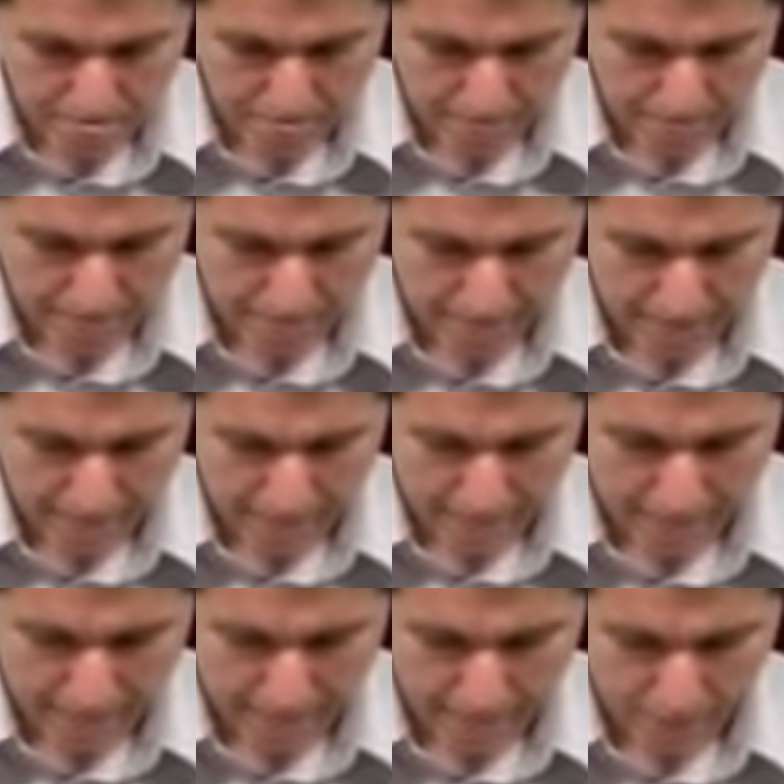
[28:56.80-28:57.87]

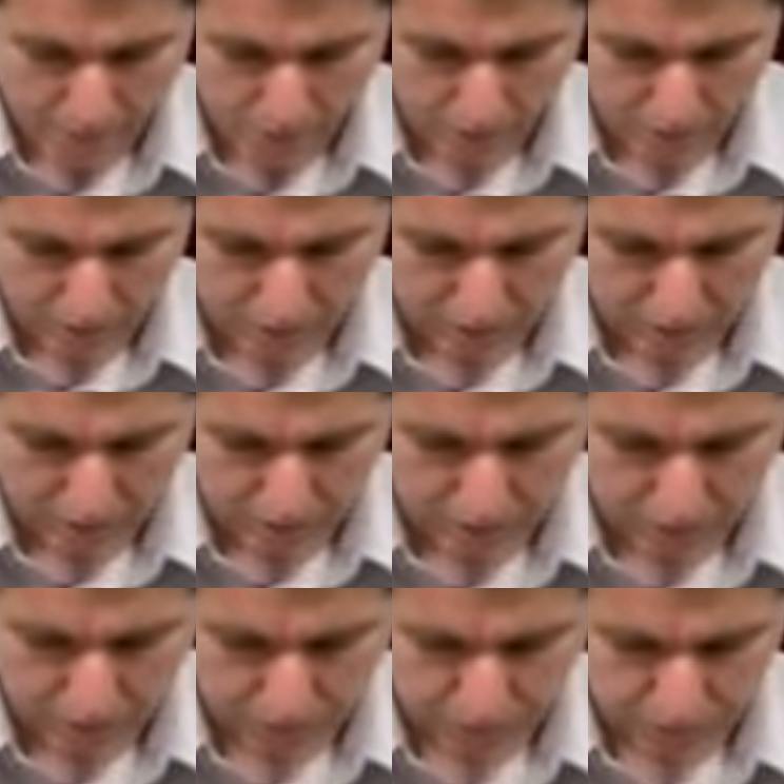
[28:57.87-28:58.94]

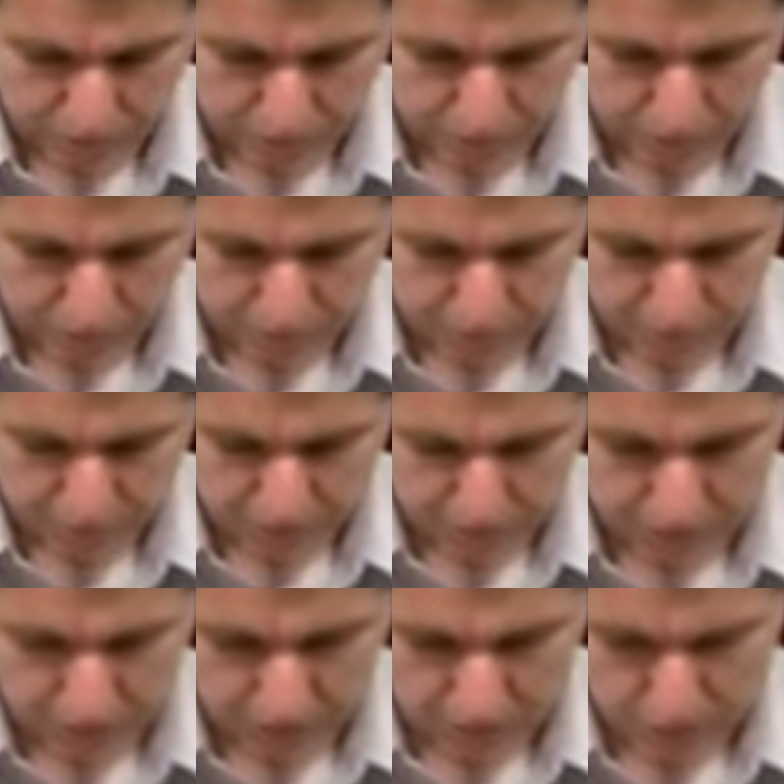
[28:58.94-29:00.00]

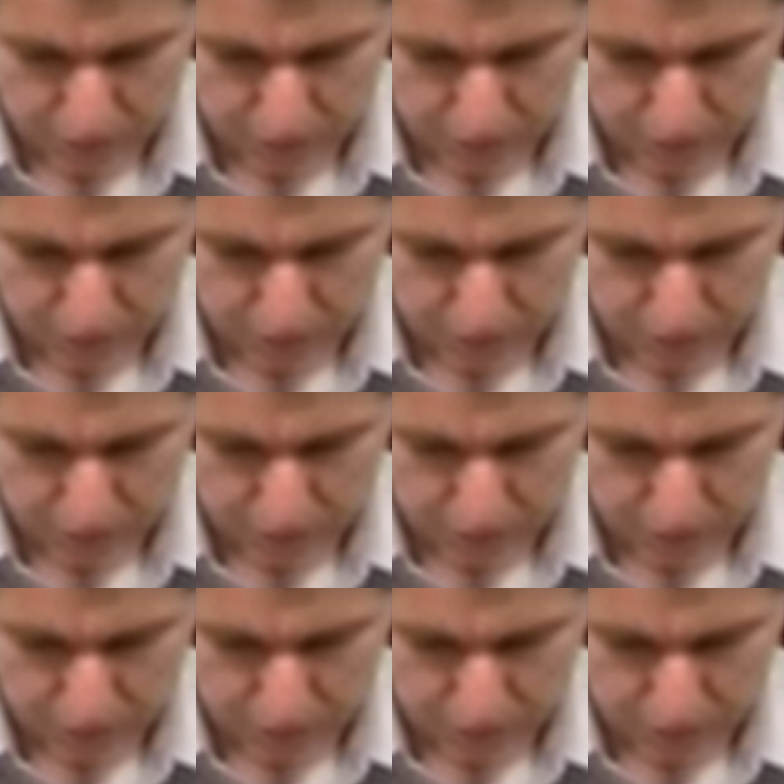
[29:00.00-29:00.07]
(silence)